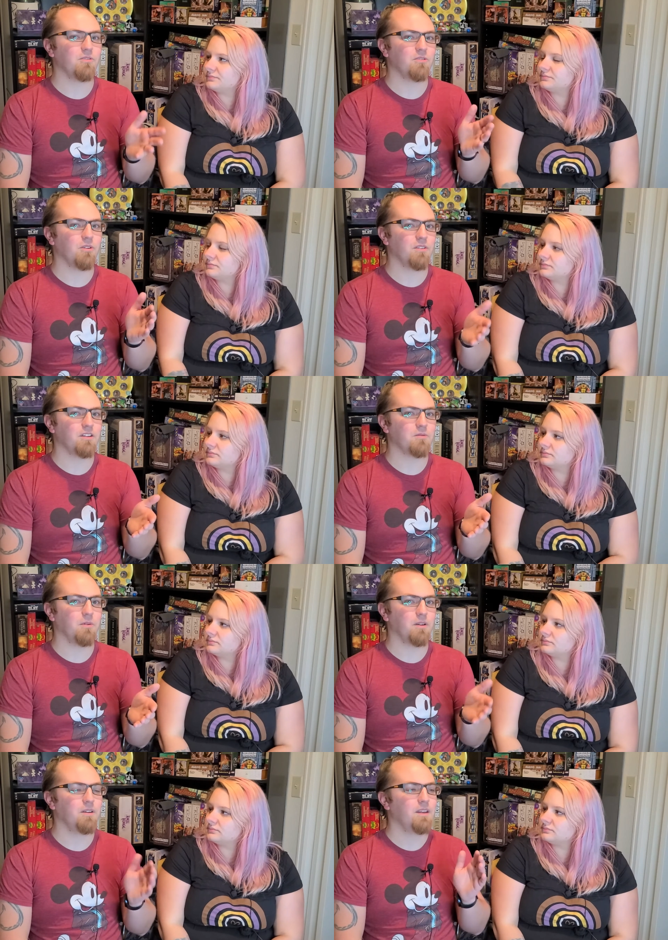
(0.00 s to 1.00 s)
Speaker 1: so this
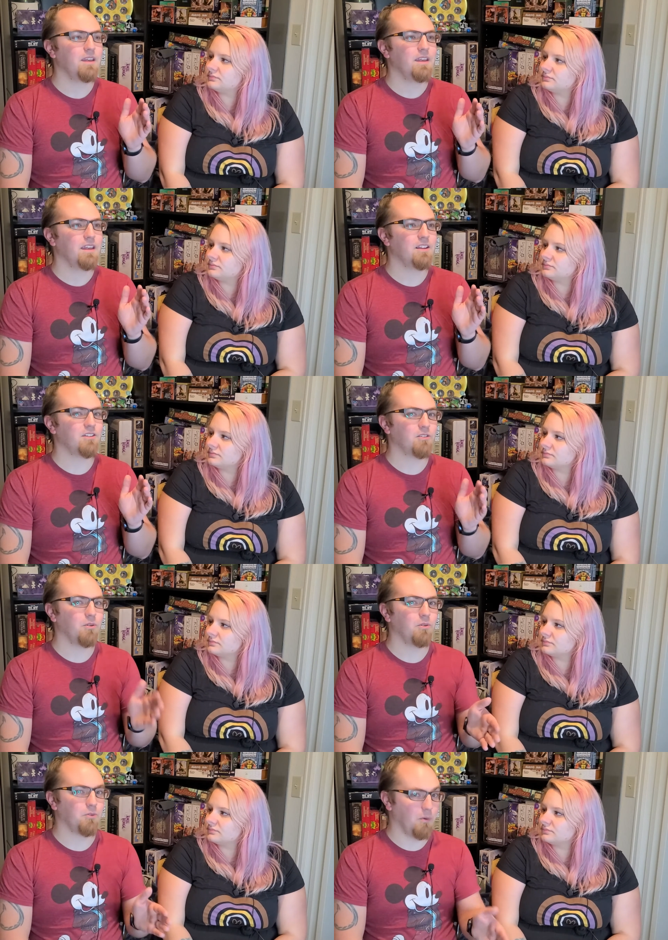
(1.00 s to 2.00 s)
one is
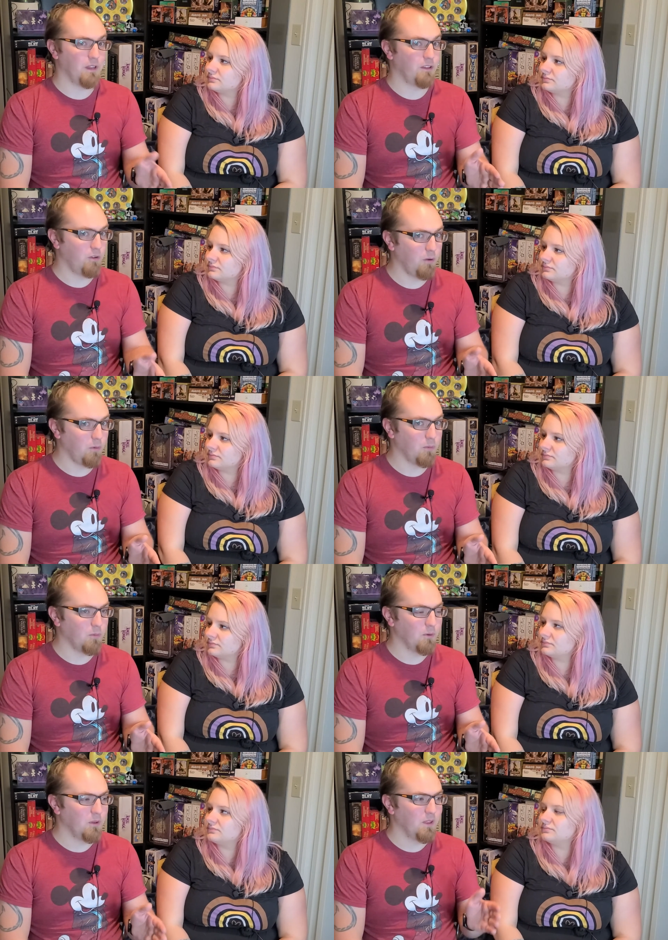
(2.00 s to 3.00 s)
soul 22.
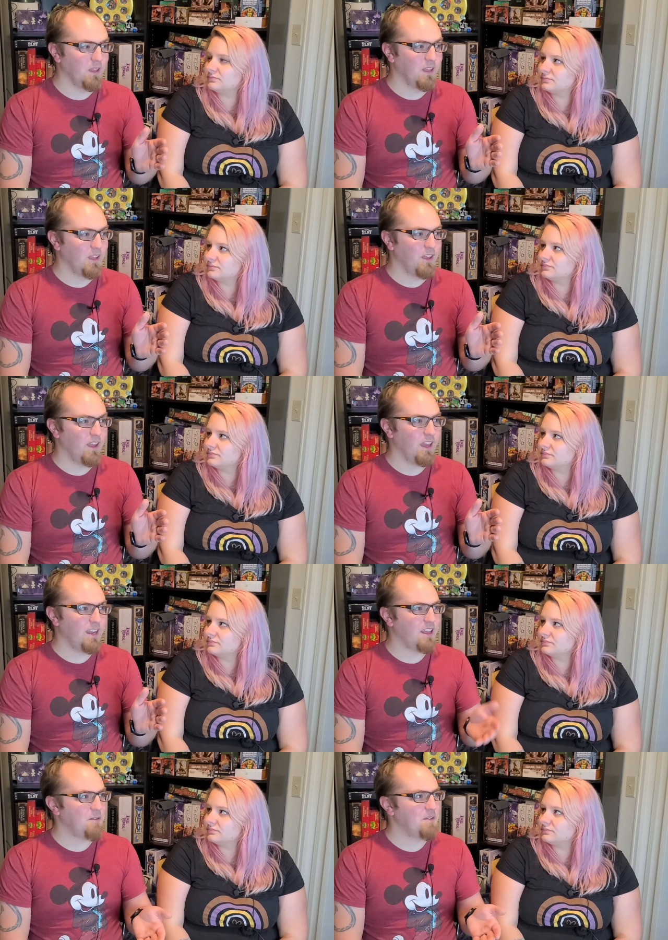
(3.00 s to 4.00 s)

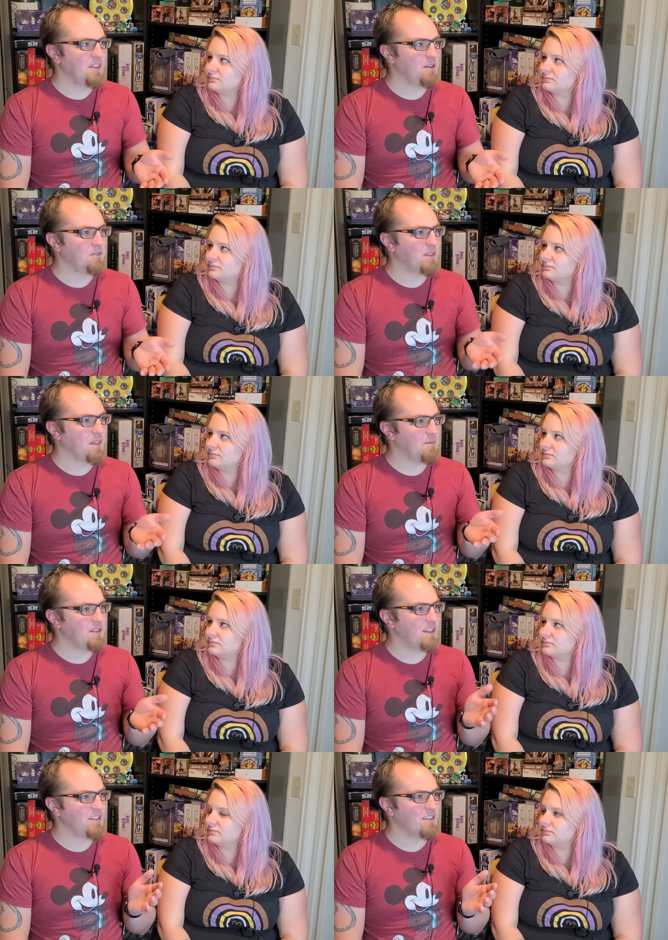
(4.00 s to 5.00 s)
And it got me thinking, I was like, that
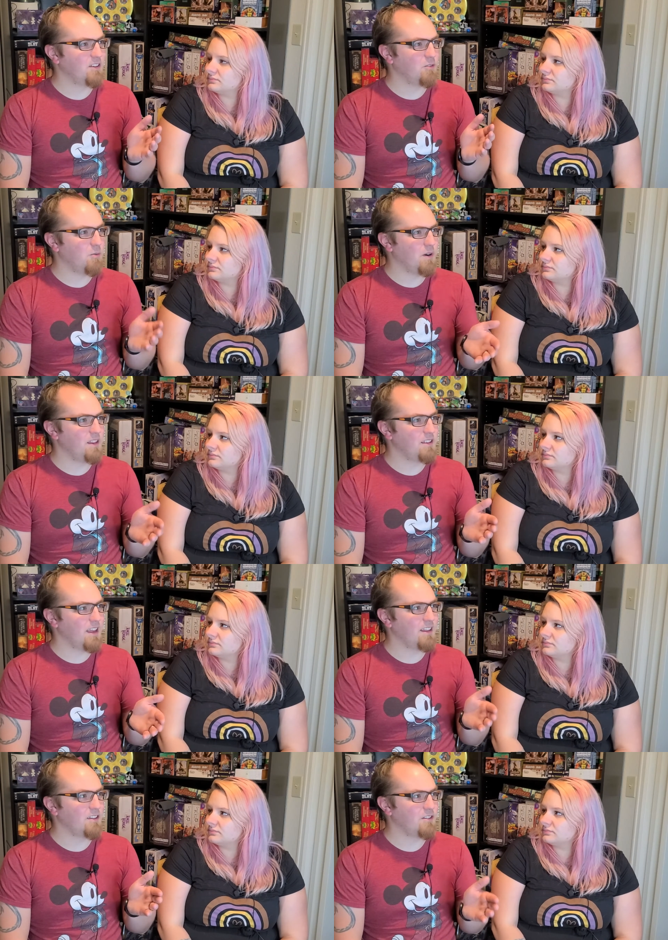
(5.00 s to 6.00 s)
means that's the
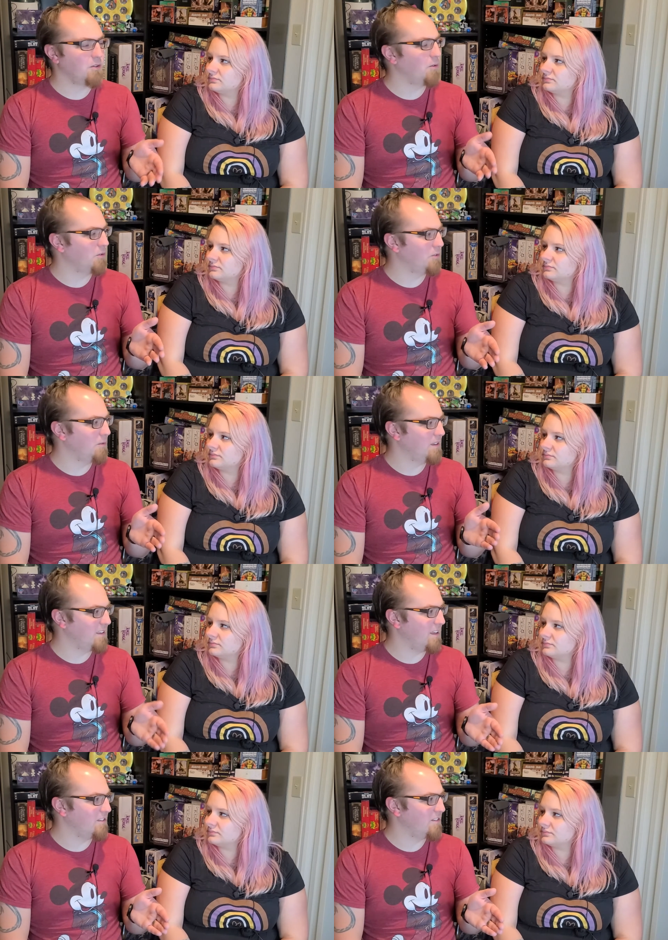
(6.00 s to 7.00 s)
22nd soul to
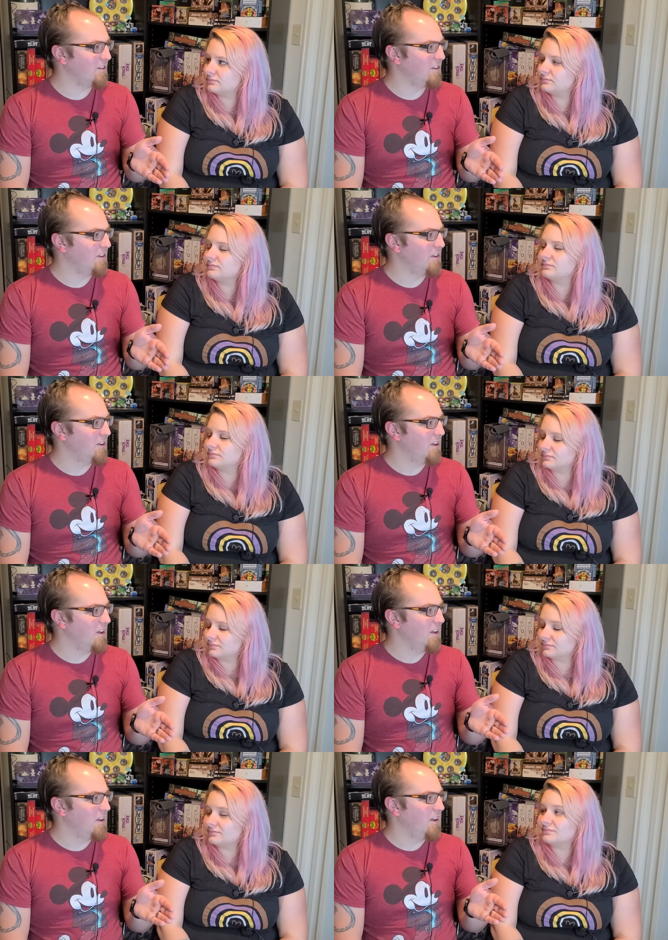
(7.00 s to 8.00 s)
exist.
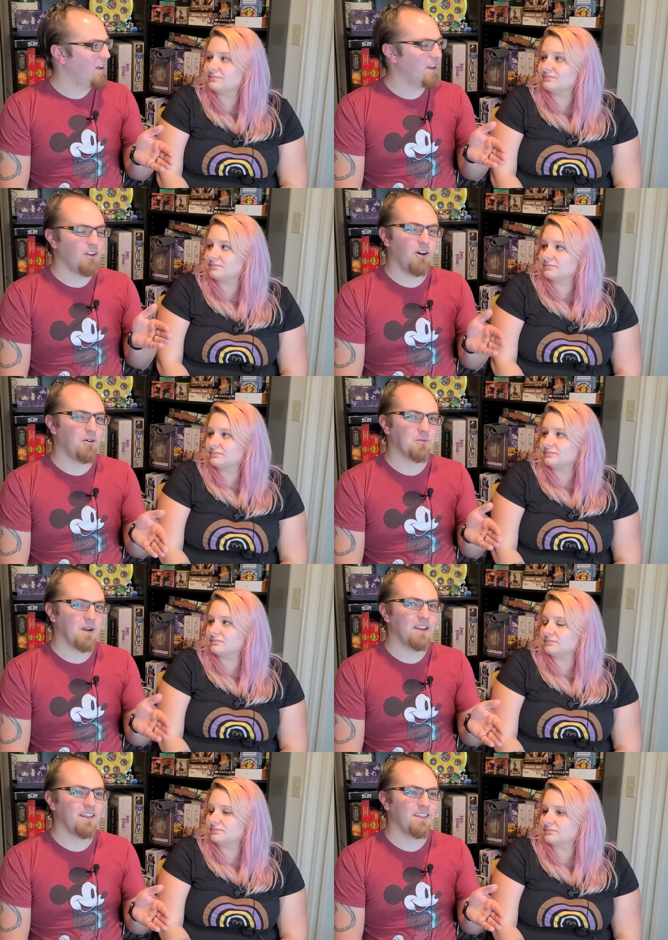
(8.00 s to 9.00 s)
And
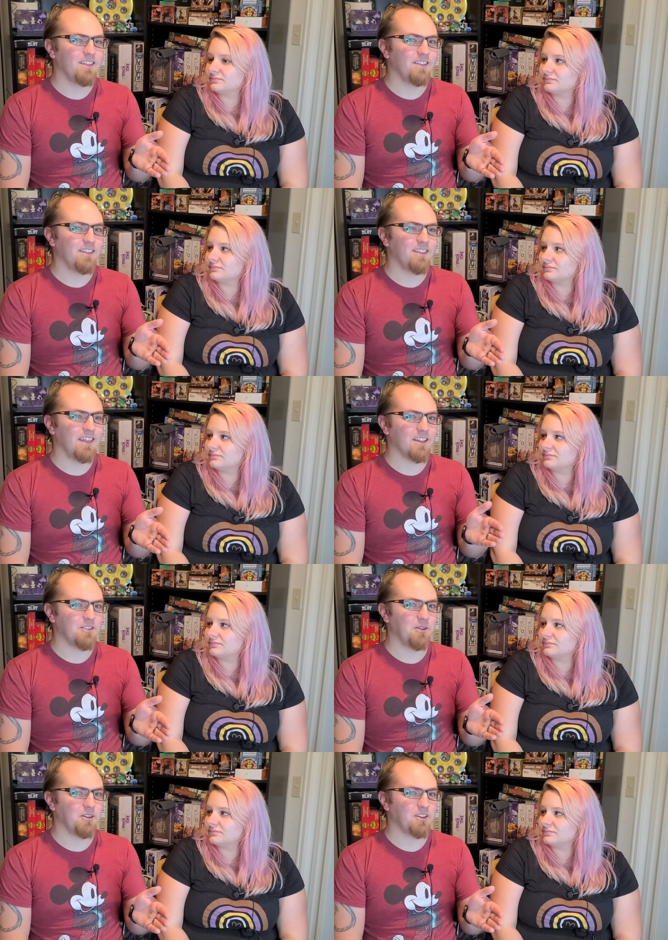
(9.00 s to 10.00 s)
already that
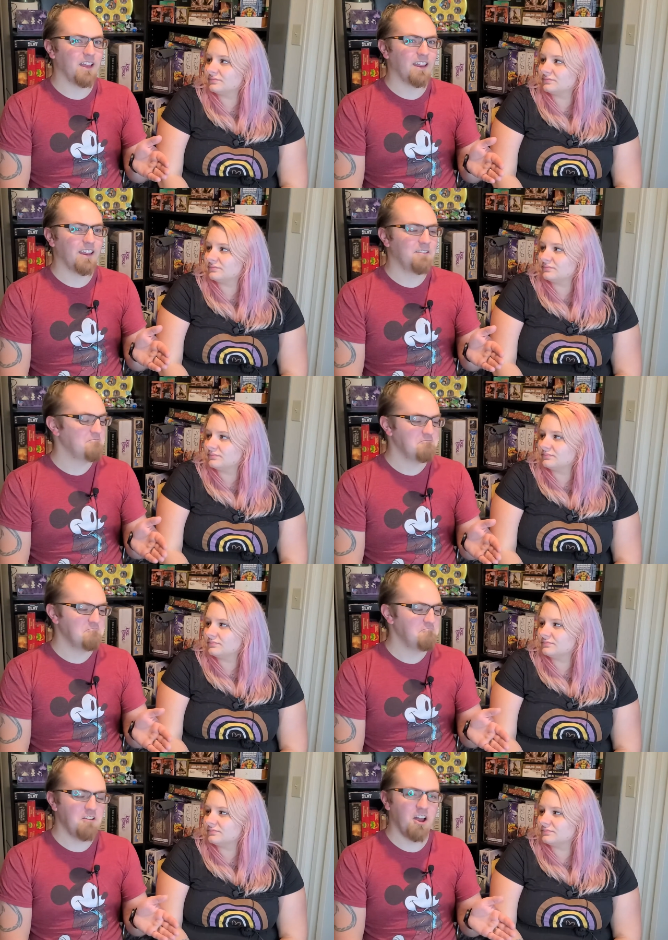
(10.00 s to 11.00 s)
soul decided,
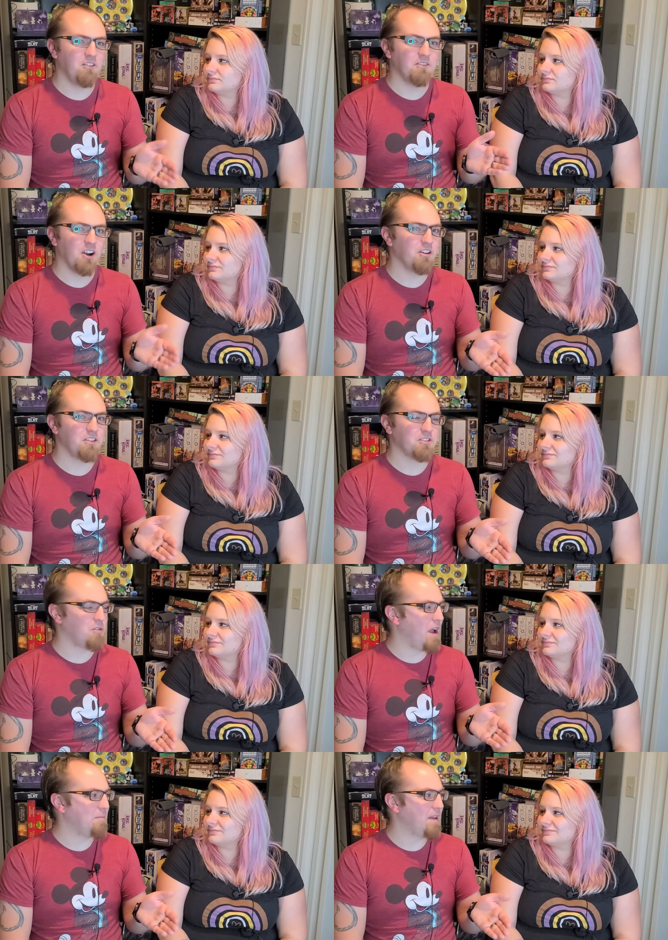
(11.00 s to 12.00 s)
no, Earth is
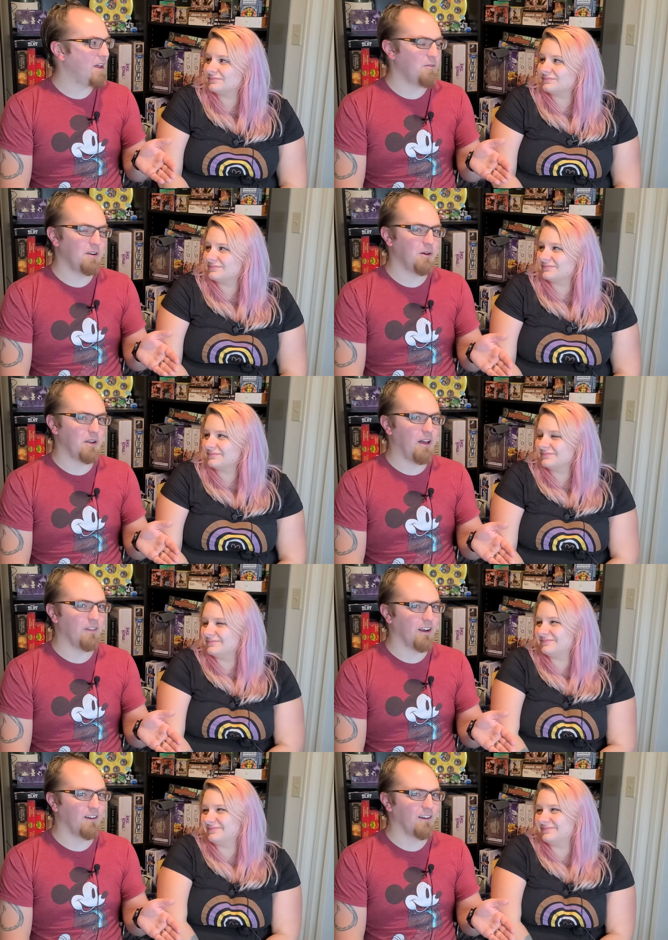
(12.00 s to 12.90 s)
crappy. I don't want to go down there.